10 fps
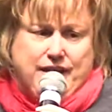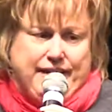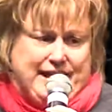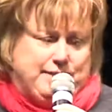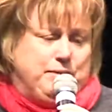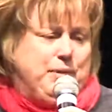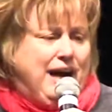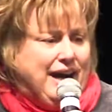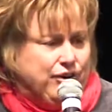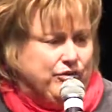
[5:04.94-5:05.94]
they get to be
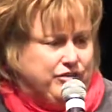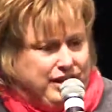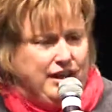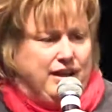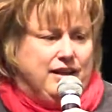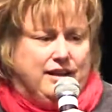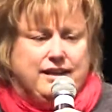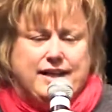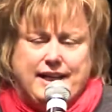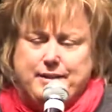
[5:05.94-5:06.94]
part of their
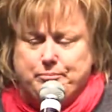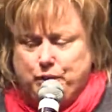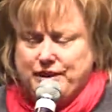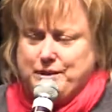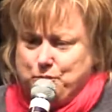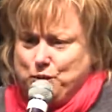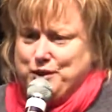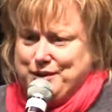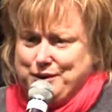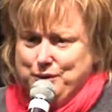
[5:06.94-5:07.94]
bricks and mortar
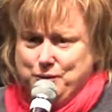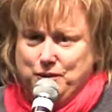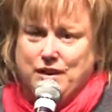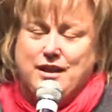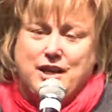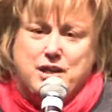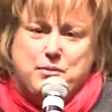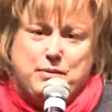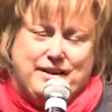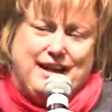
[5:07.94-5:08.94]
school,
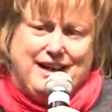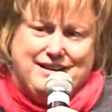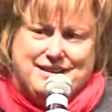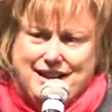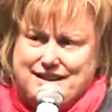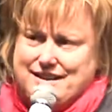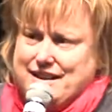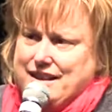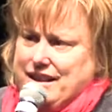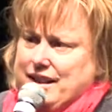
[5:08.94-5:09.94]
but they undertake
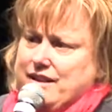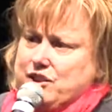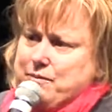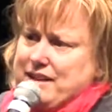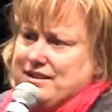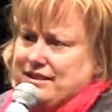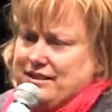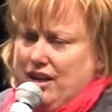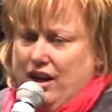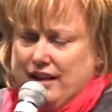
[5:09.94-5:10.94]
study in English, maths and
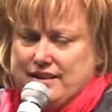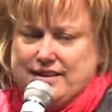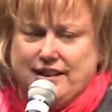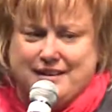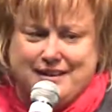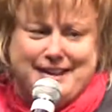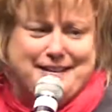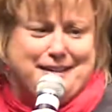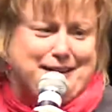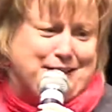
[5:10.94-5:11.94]
science in the
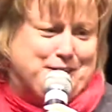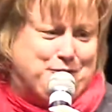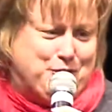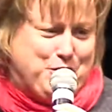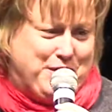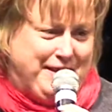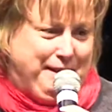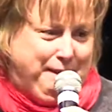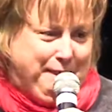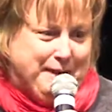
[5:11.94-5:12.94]
clicks variety,
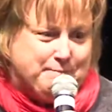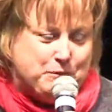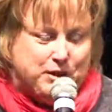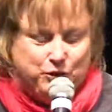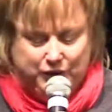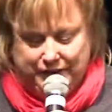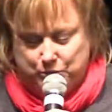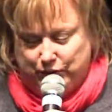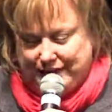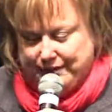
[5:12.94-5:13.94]
not in the
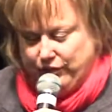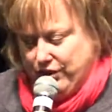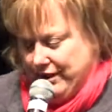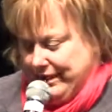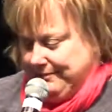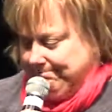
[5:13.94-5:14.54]
bricks variety.